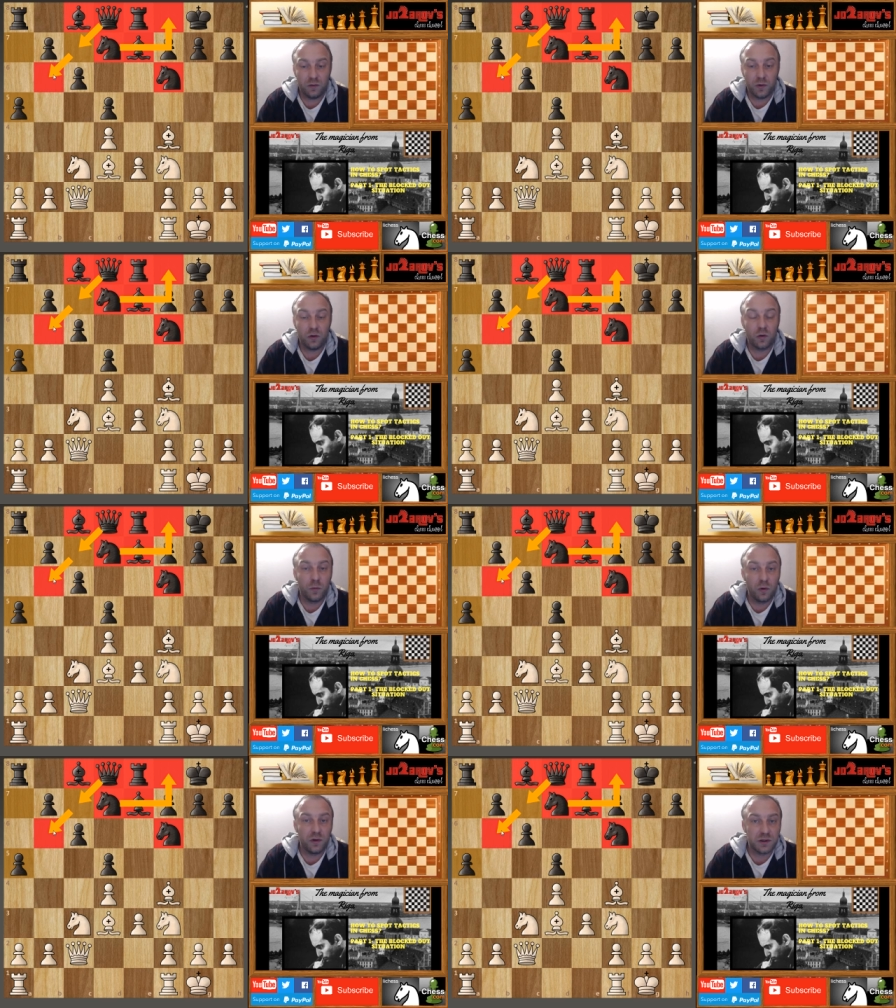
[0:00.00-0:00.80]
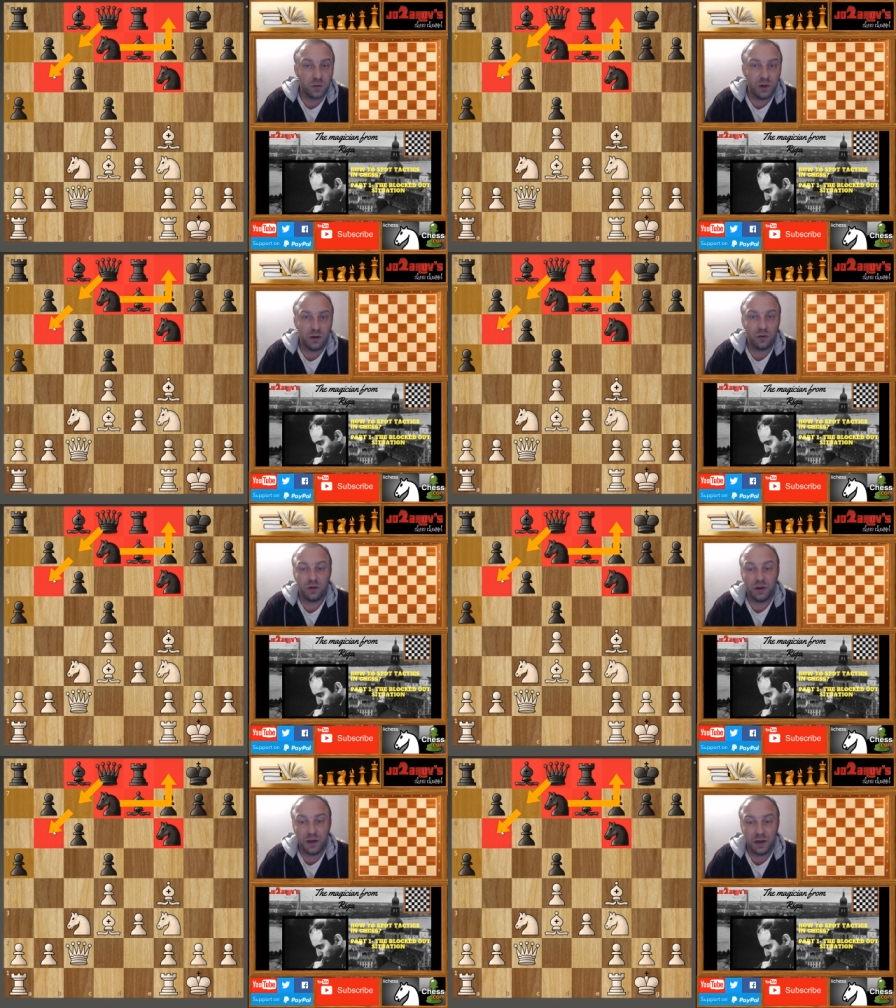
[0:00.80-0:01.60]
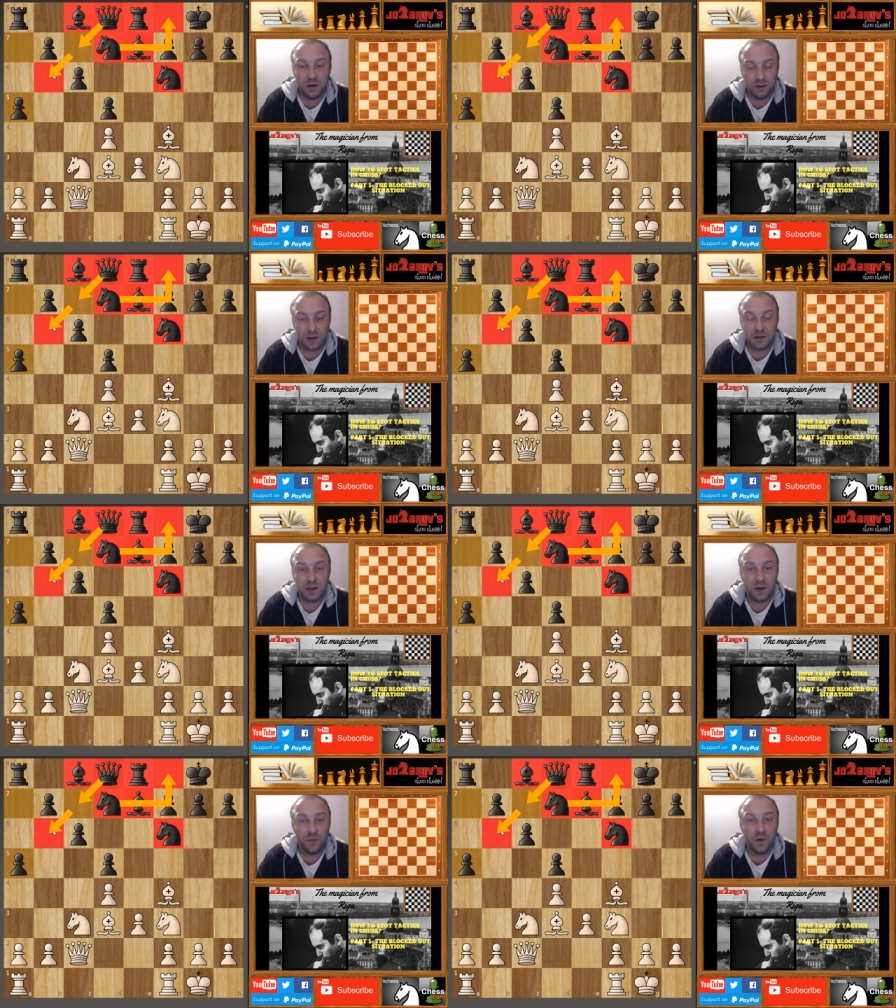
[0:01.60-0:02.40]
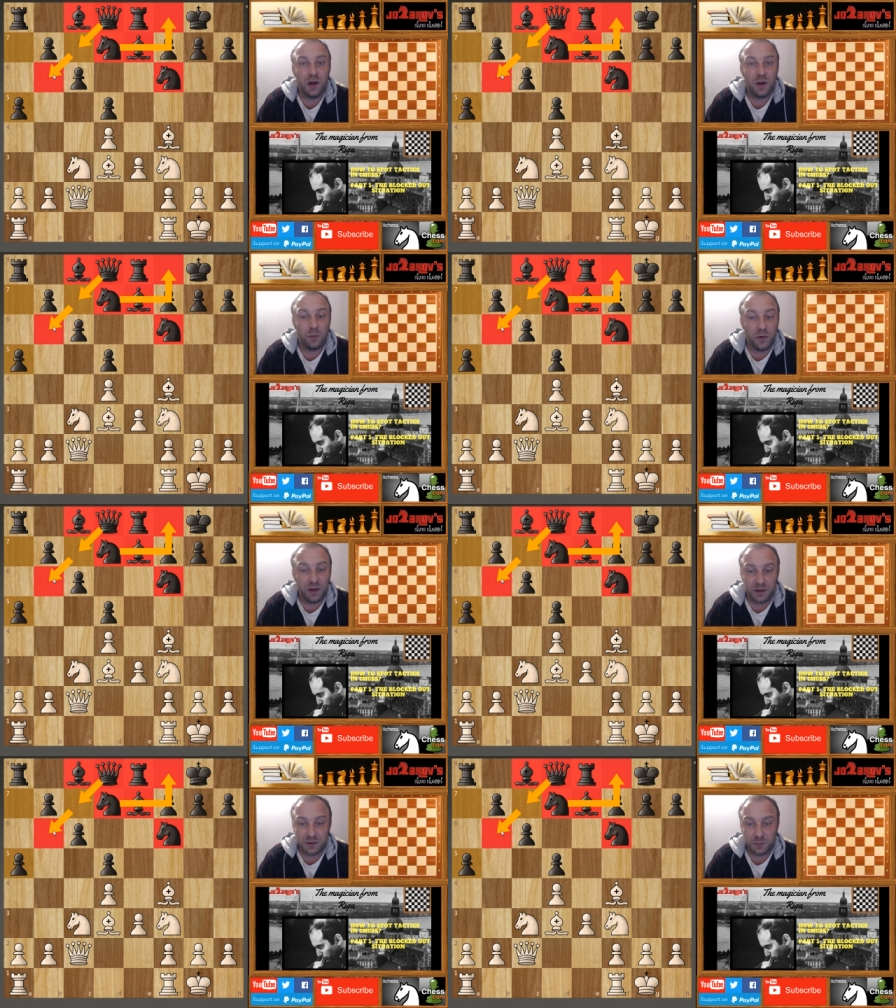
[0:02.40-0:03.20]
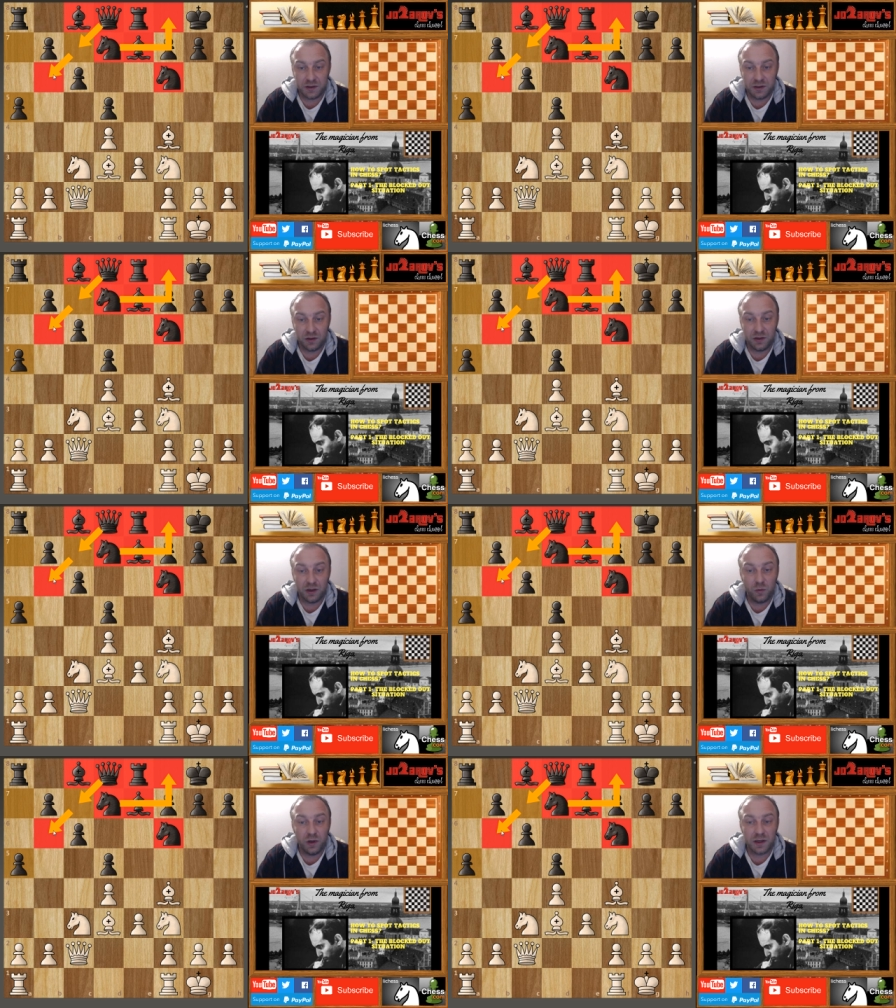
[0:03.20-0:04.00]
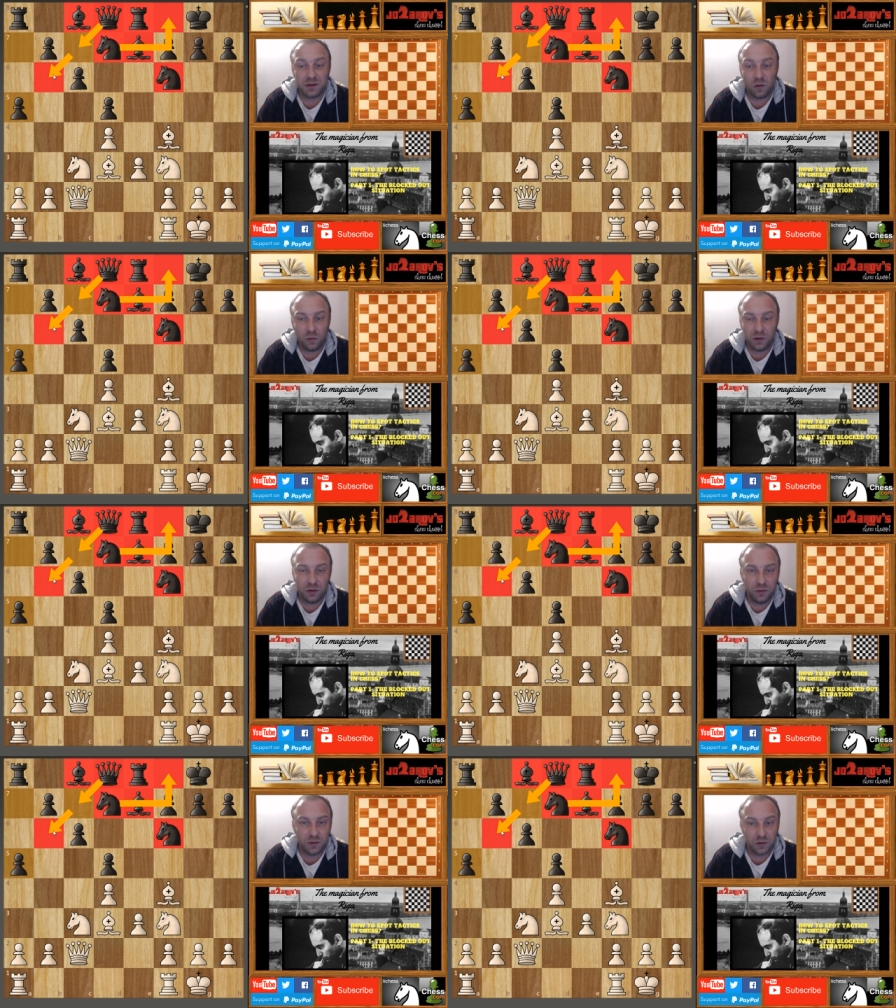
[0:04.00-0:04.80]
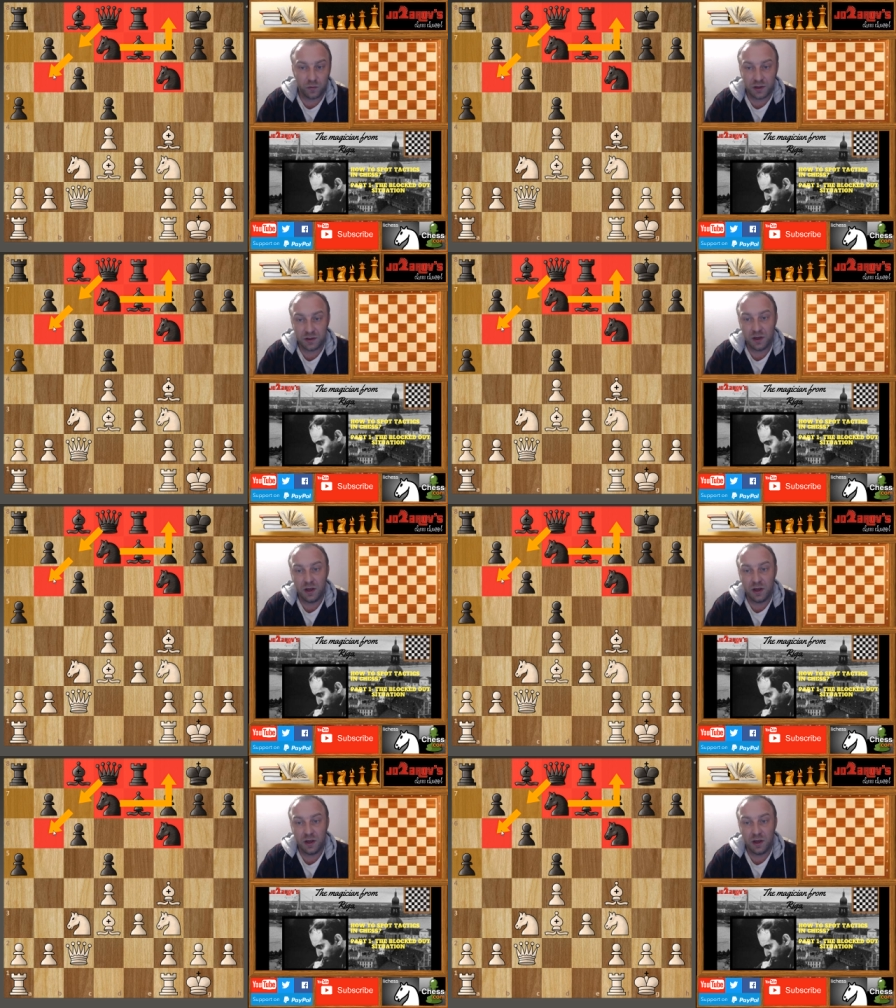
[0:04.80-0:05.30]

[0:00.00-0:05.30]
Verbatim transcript: uh, when your opponent's queen or the king doesn't have breathing space here, the queen has only two squares